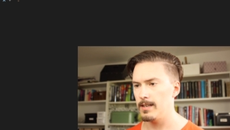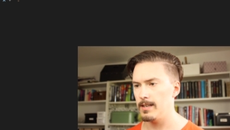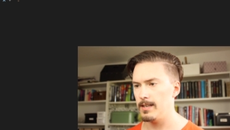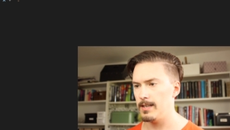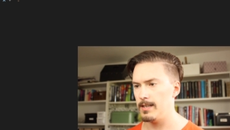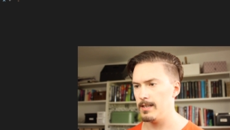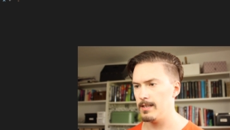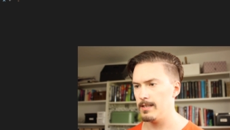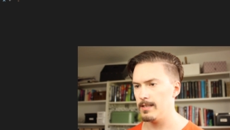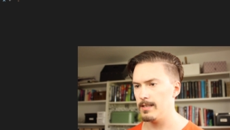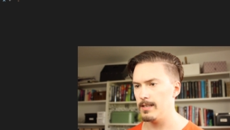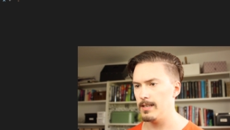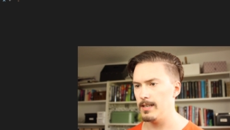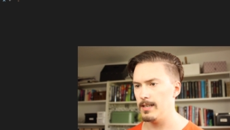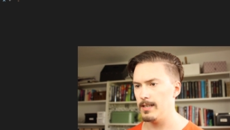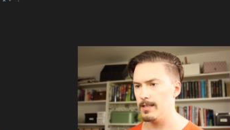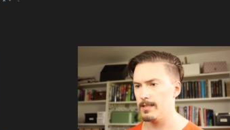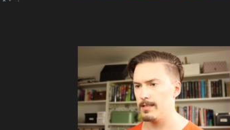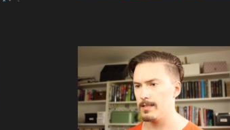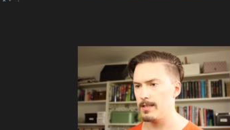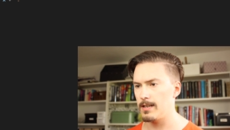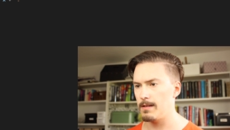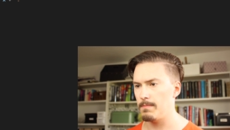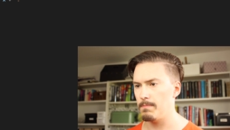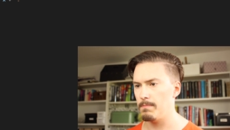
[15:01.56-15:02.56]
and
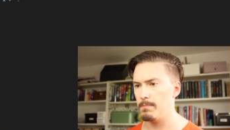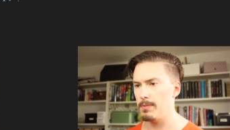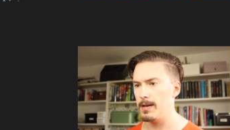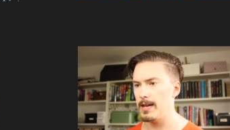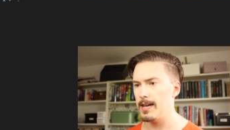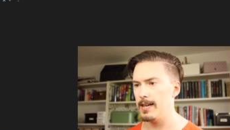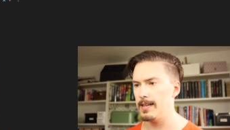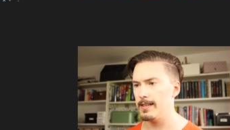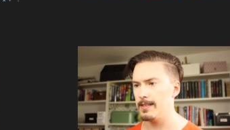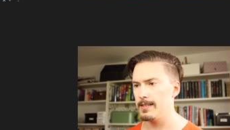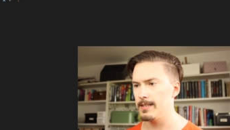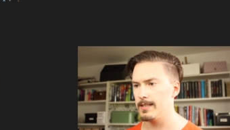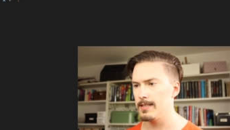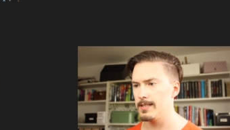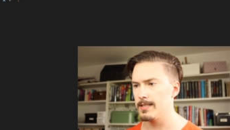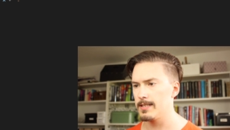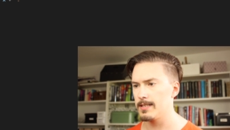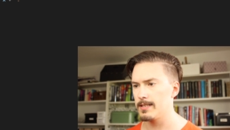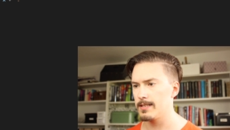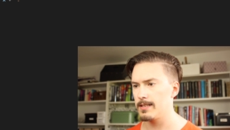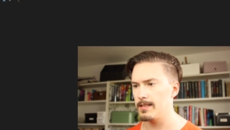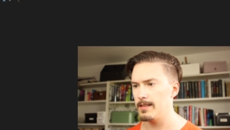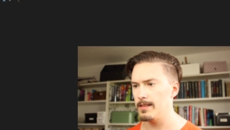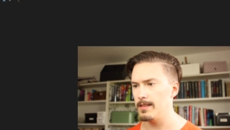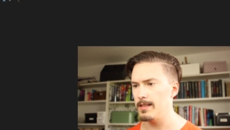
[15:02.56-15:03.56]
it
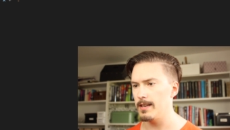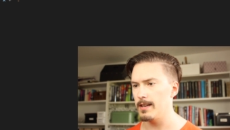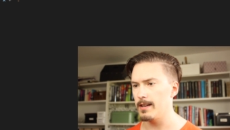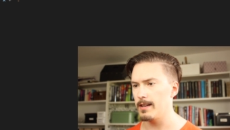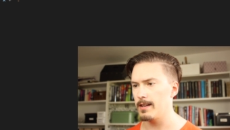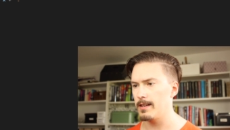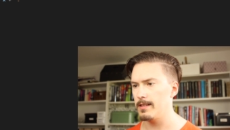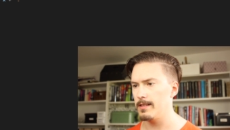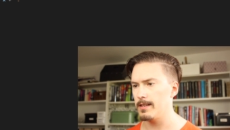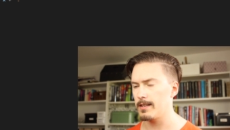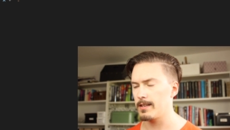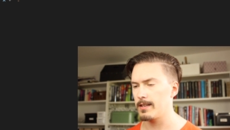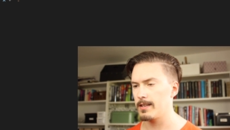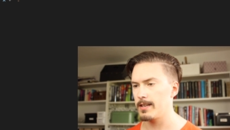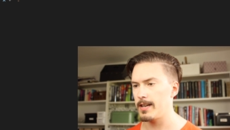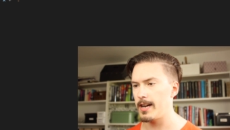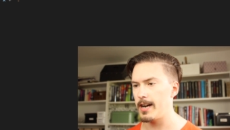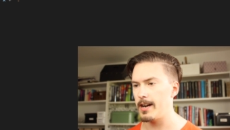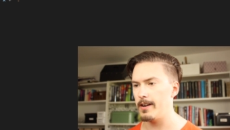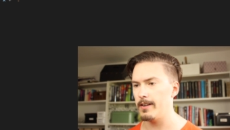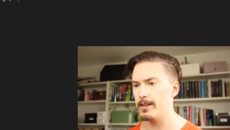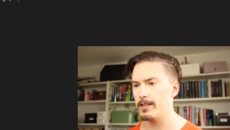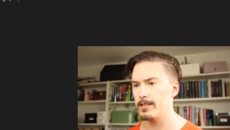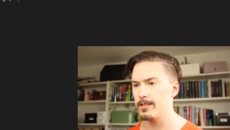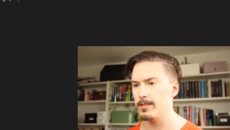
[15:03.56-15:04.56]
appends the
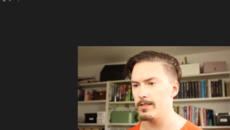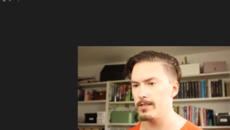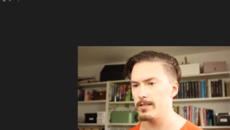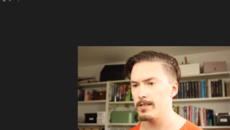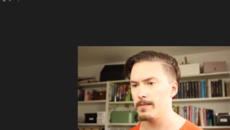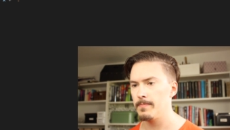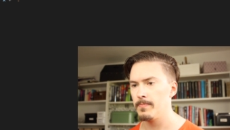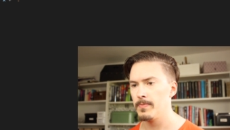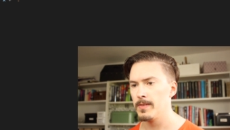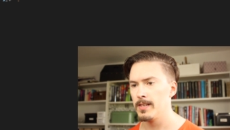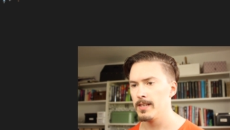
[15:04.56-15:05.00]
character.